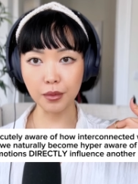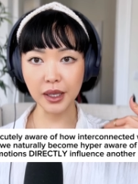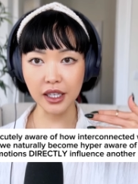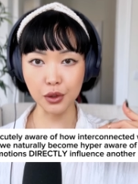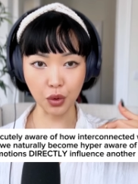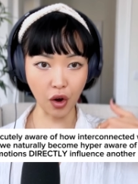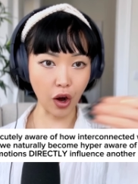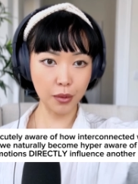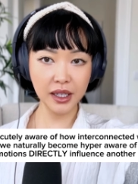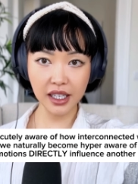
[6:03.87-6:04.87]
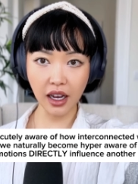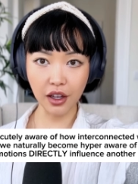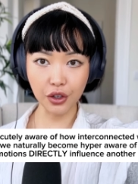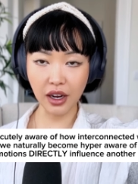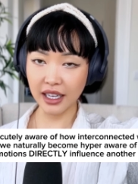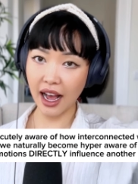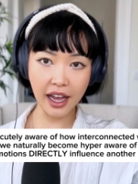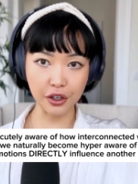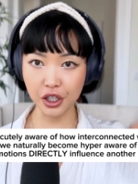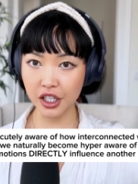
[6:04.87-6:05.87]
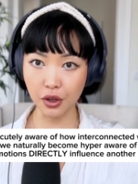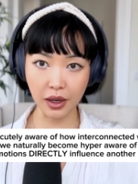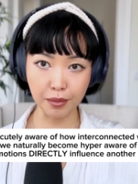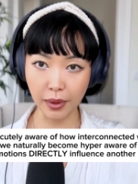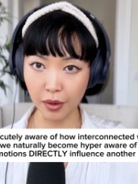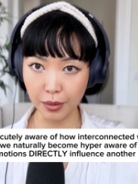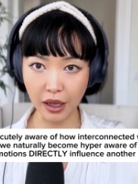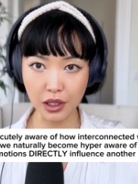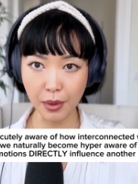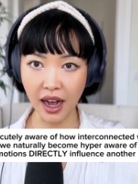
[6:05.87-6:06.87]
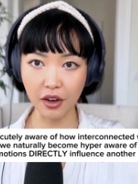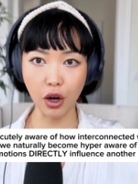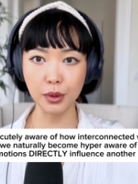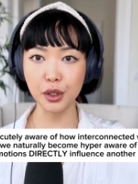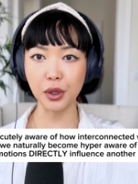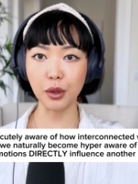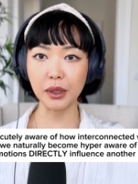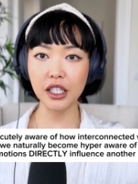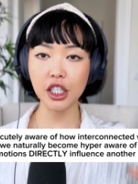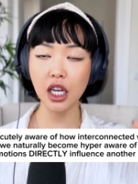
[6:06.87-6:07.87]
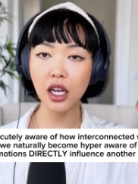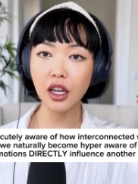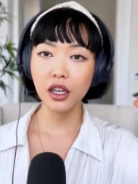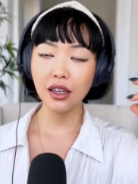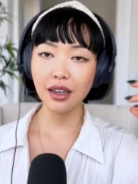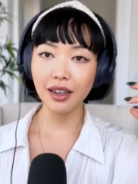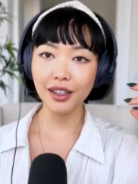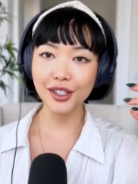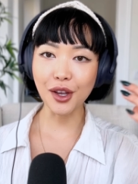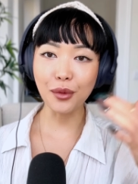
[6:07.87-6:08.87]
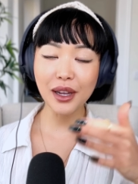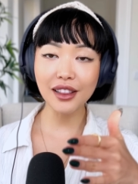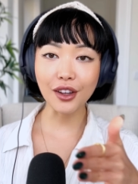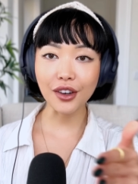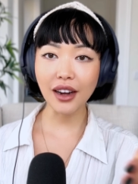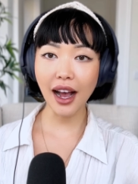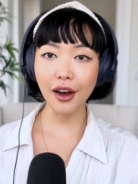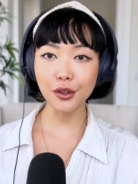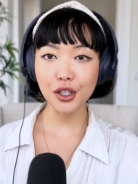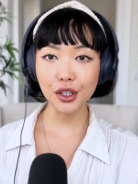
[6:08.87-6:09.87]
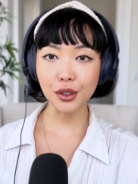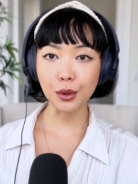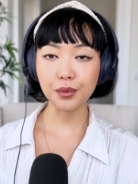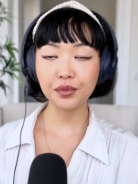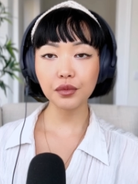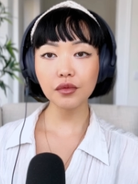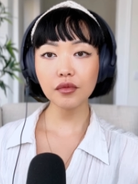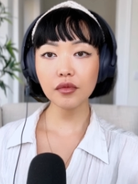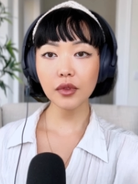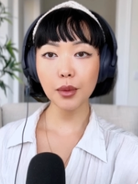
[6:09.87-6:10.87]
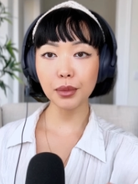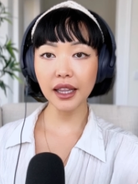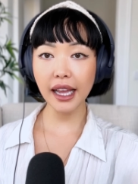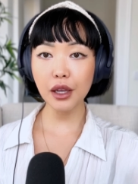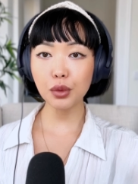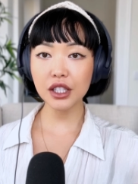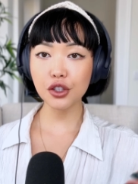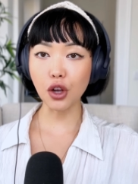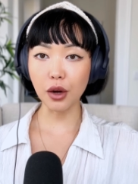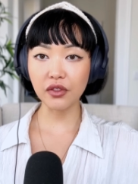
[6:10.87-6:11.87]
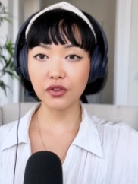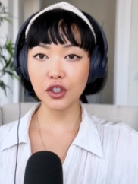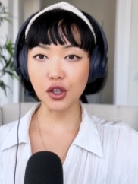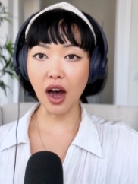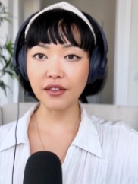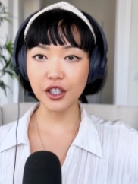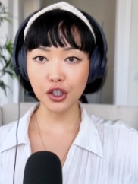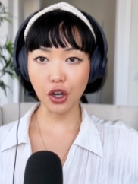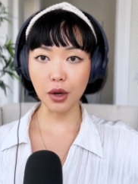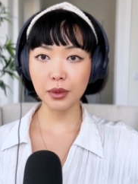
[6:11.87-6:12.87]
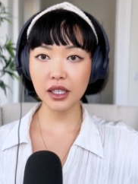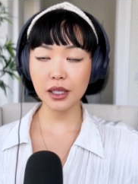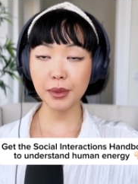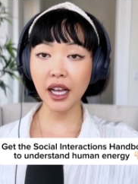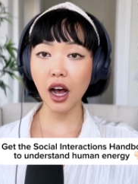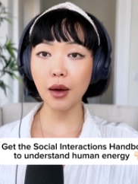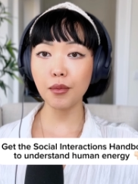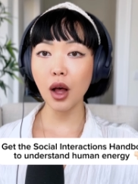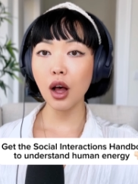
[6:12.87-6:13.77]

because we're harming the other, and that energy is going to bounce back. Karma's real, bitch. So we learn how to play with softened sharpness, become